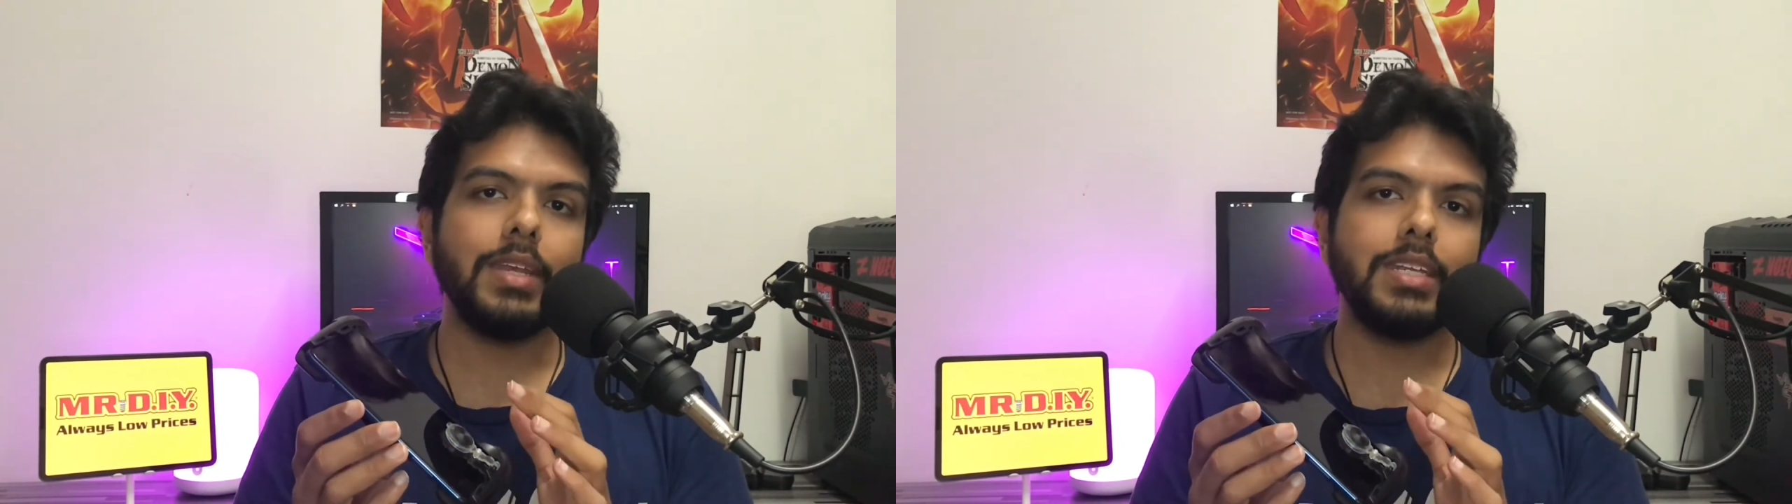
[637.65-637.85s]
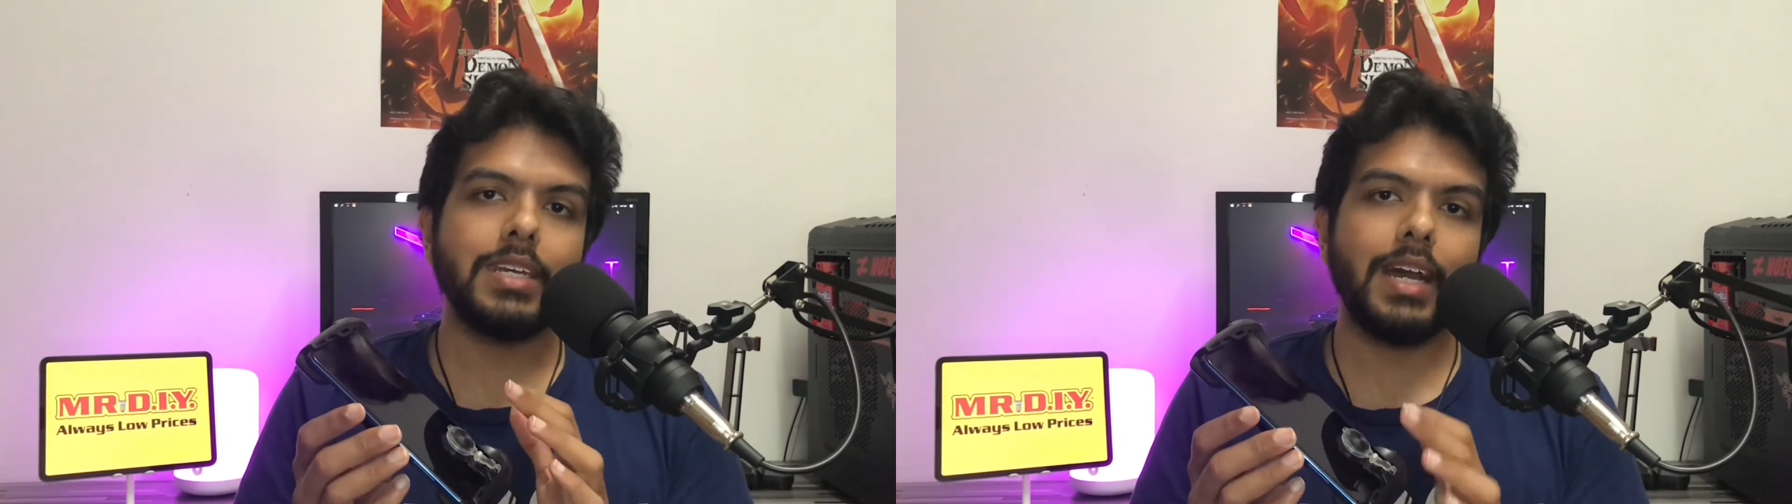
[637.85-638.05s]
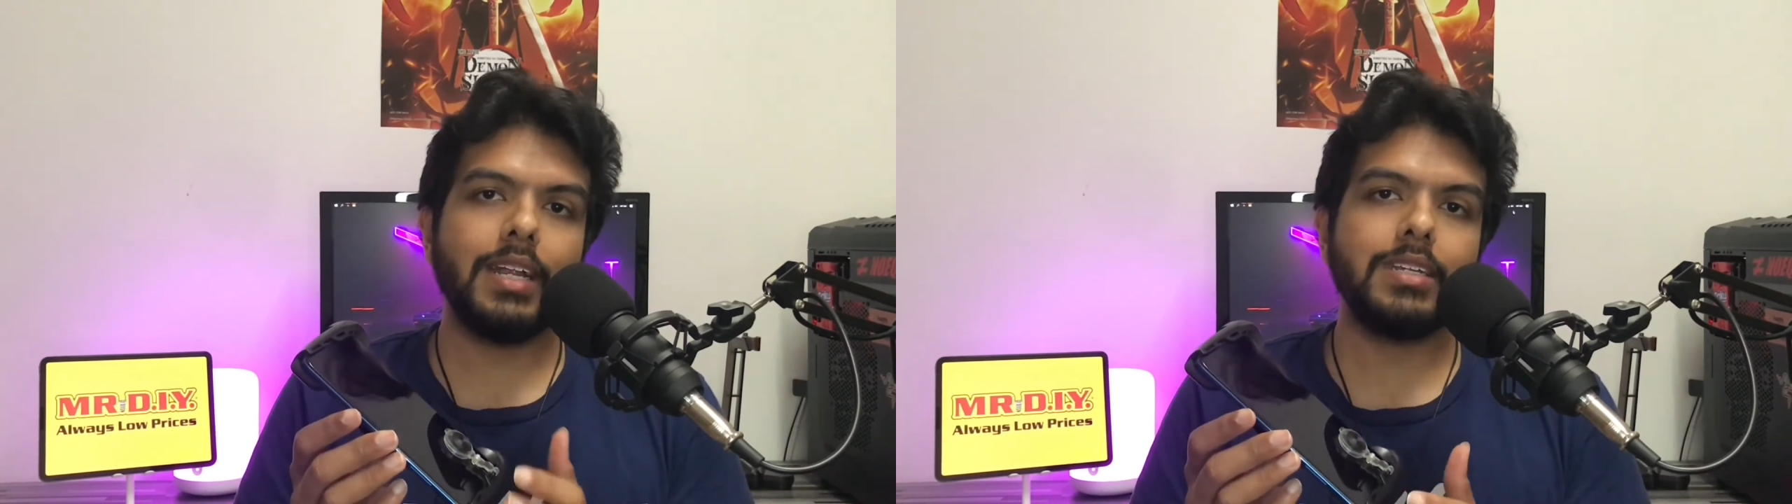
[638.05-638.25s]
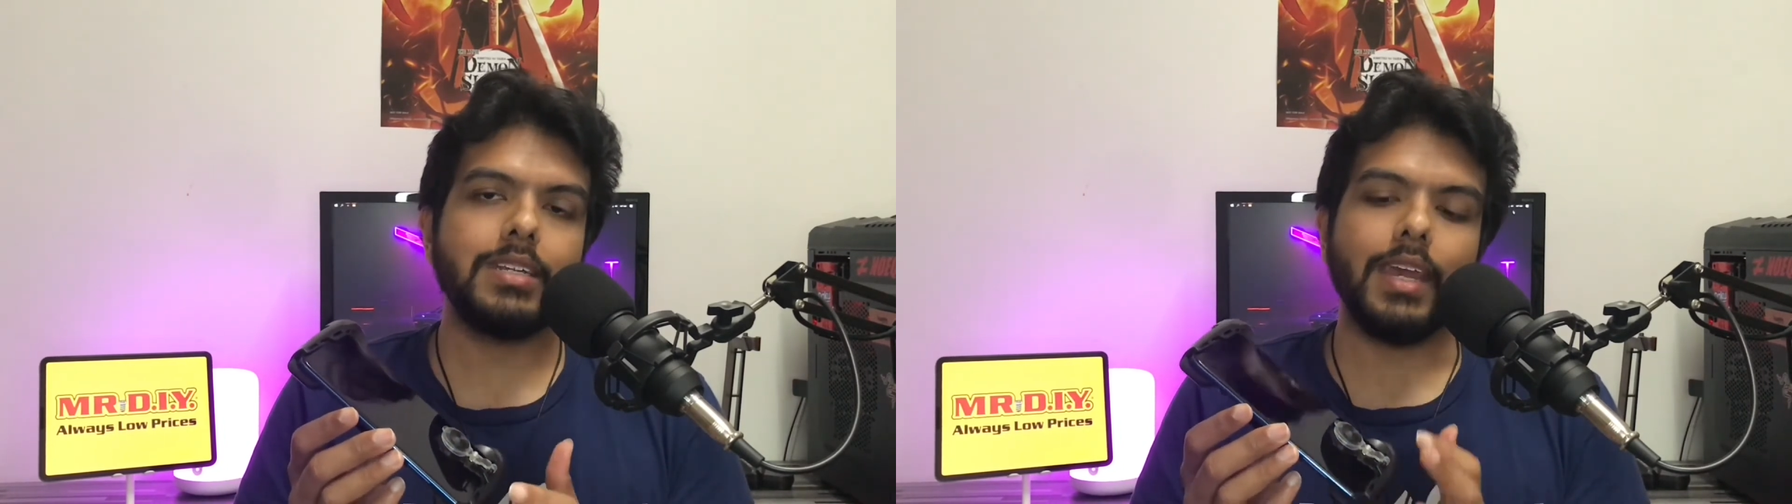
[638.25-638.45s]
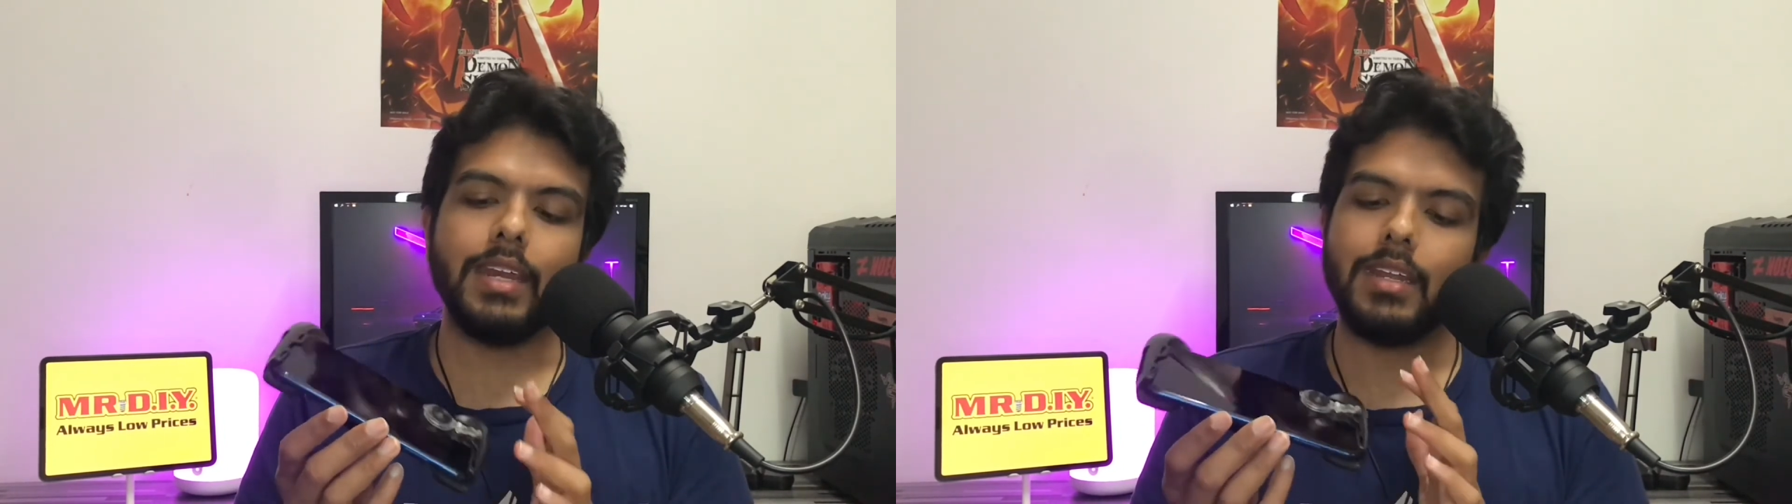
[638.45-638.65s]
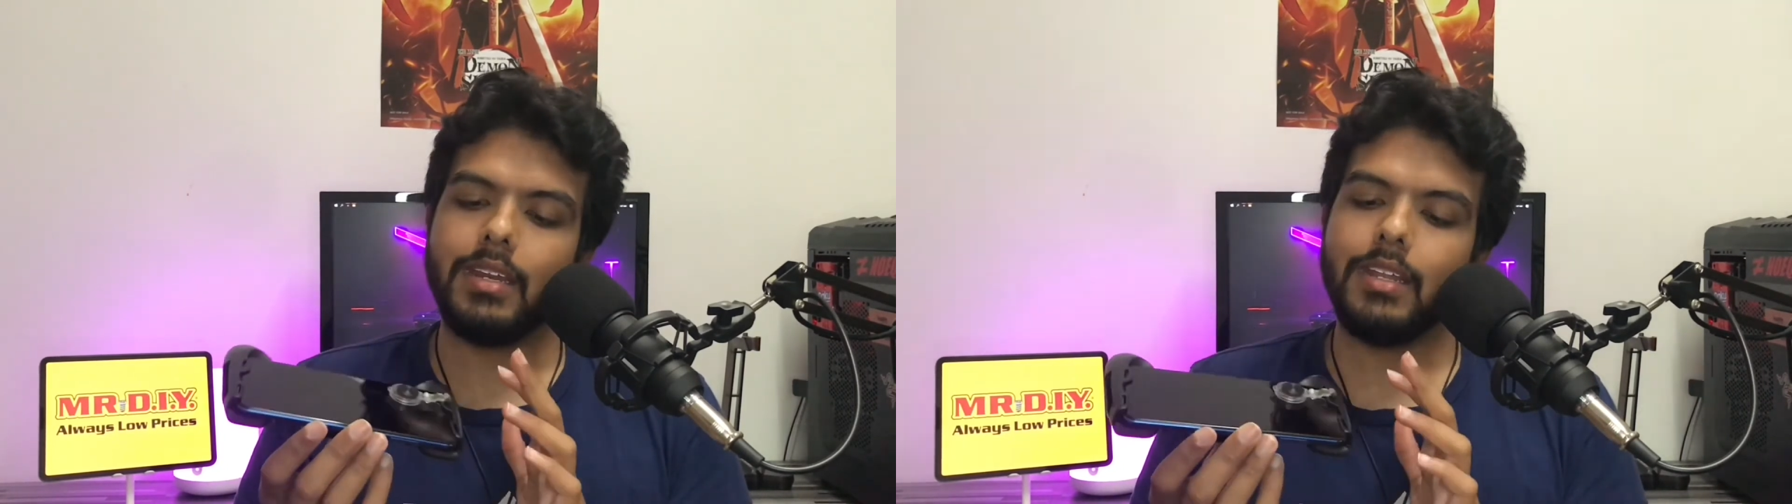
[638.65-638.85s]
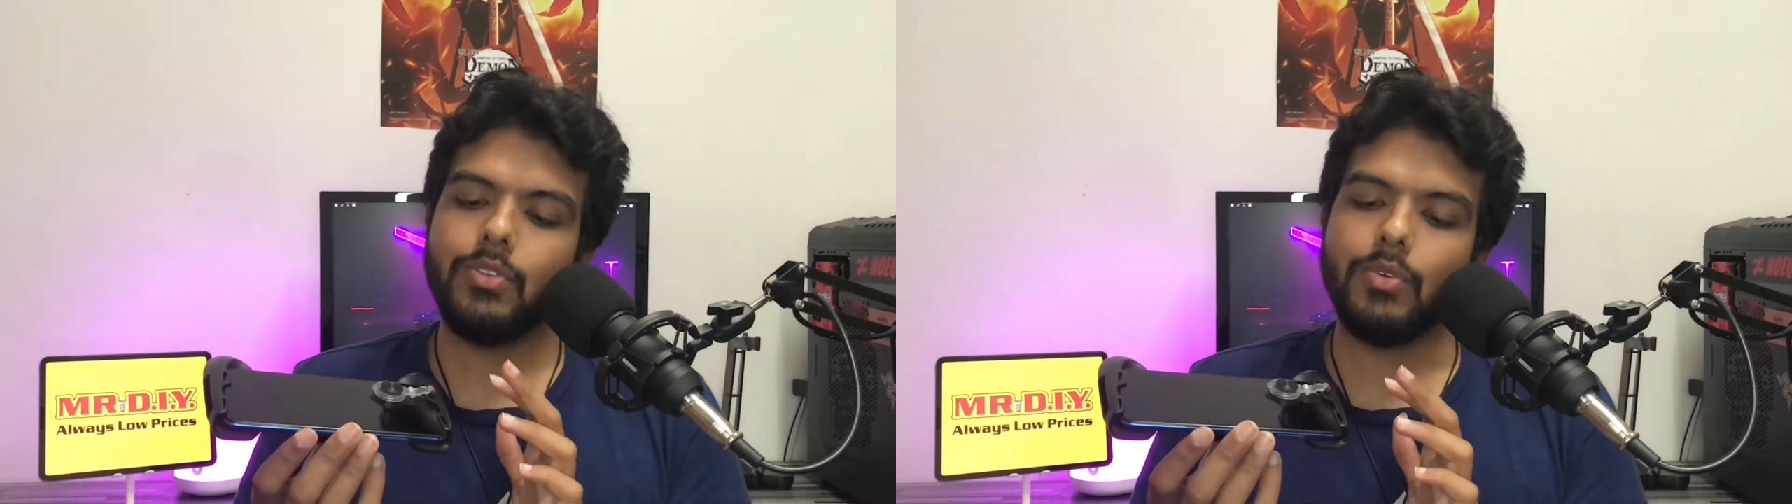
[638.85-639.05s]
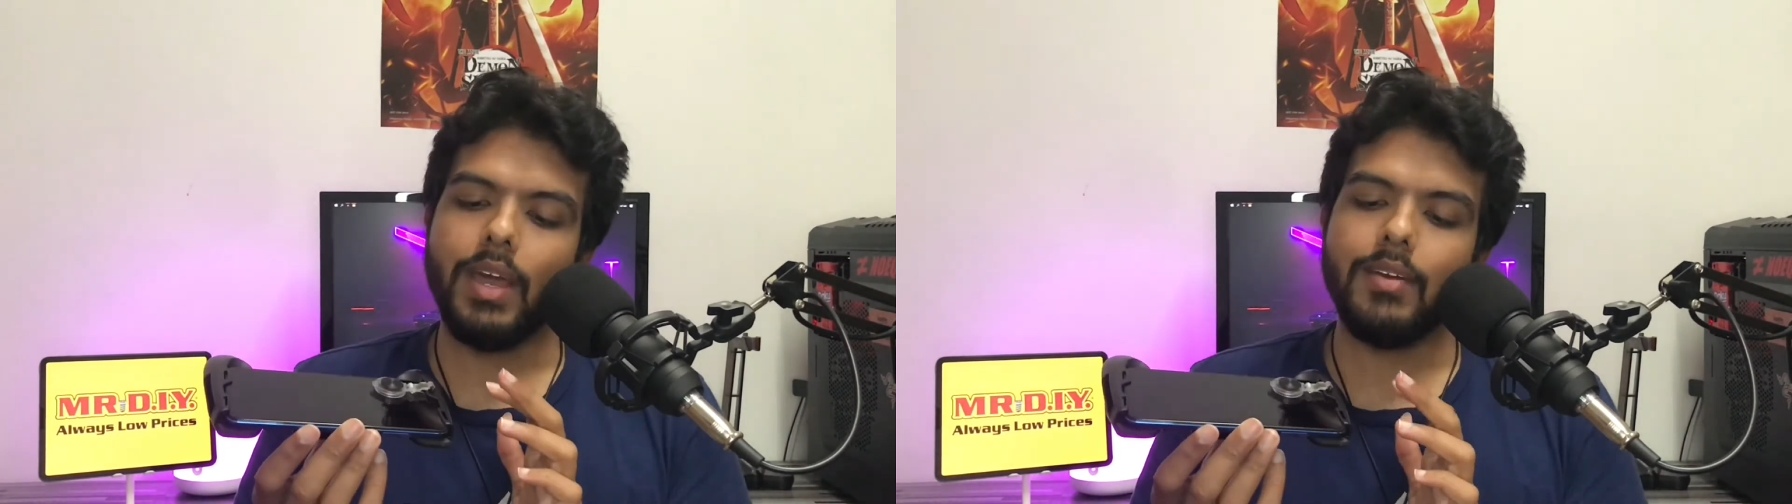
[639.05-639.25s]
charged and they need to
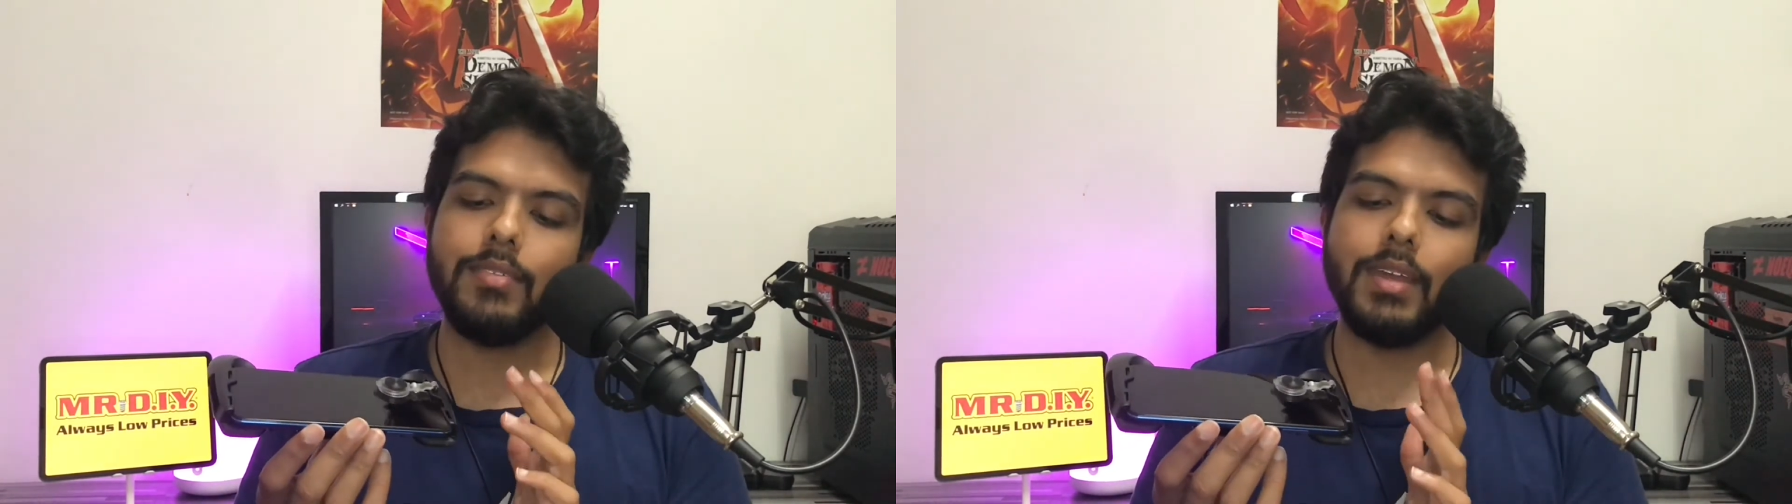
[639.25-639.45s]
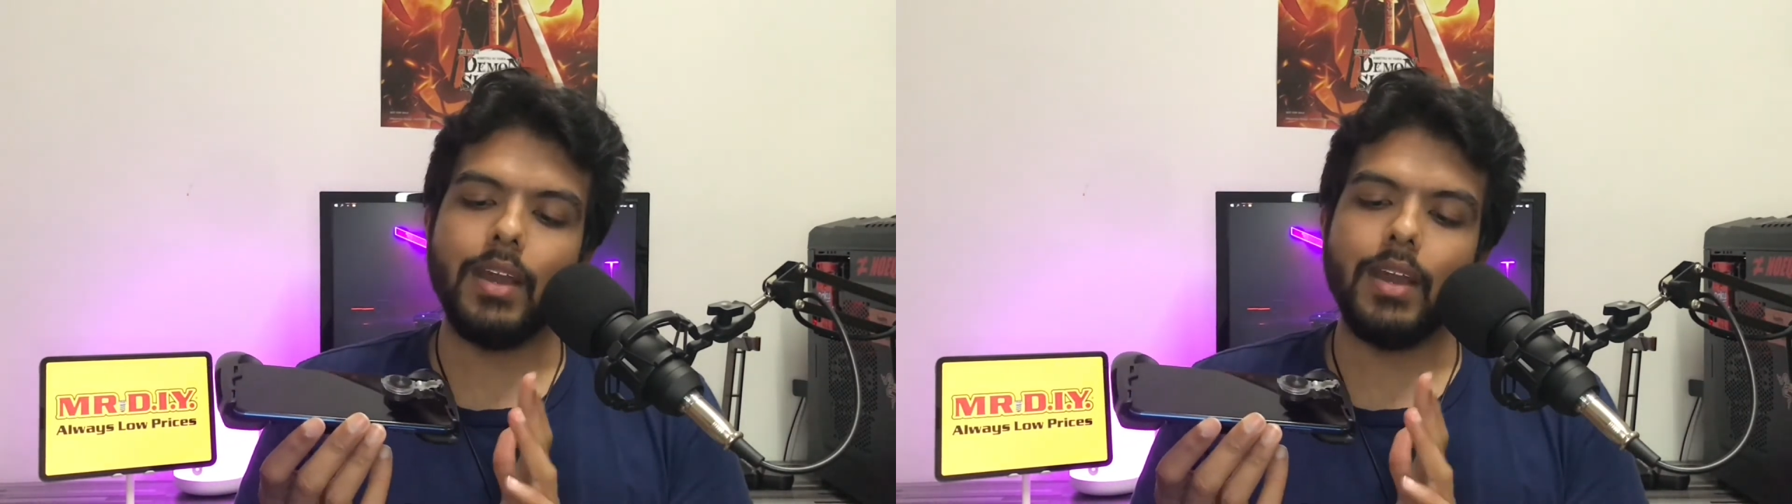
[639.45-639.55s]
have their